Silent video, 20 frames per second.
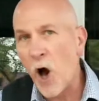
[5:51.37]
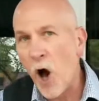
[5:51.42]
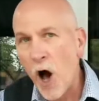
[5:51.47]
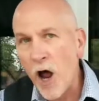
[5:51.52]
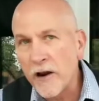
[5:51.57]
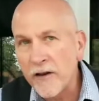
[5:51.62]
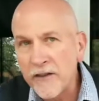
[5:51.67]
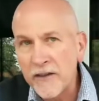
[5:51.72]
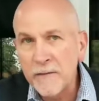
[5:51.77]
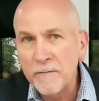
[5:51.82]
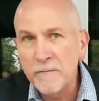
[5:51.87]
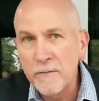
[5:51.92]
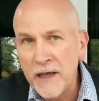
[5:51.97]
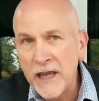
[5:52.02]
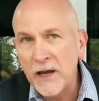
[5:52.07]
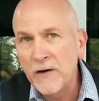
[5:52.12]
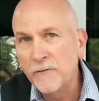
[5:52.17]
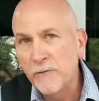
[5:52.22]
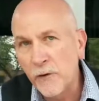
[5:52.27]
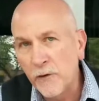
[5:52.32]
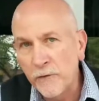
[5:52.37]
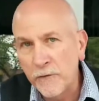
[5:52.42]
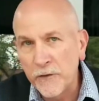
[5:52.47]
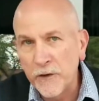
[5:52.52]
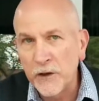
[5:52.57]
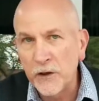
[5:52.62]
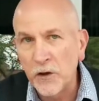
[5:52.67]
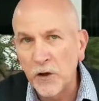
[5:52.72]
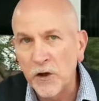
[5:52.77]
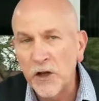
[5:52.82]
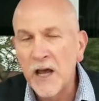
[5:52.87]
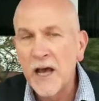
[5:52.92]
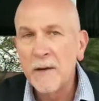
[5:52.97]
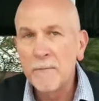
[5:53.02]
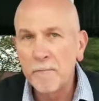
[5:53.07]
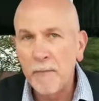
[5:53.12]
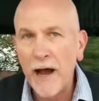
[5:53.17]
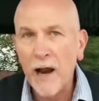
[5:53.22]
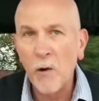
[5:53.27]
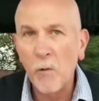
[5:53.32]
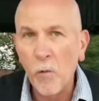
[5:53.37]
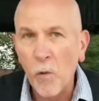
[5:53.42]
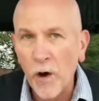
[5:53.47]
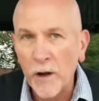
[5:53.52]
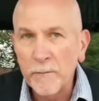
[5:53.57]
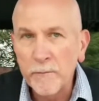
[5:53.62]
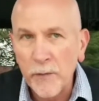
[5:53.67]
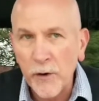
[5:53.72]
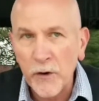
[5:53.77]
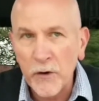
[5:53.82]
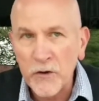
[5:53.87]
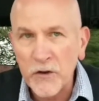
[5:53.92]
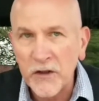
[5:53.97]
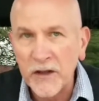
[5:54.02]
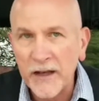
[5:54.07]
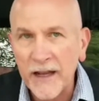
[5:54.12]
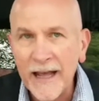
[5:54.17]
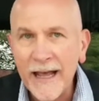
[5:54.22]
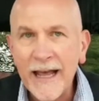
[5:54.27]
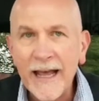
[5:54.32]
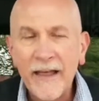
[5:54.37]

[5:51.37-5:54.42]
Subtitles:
all of them being fulfilled by one person.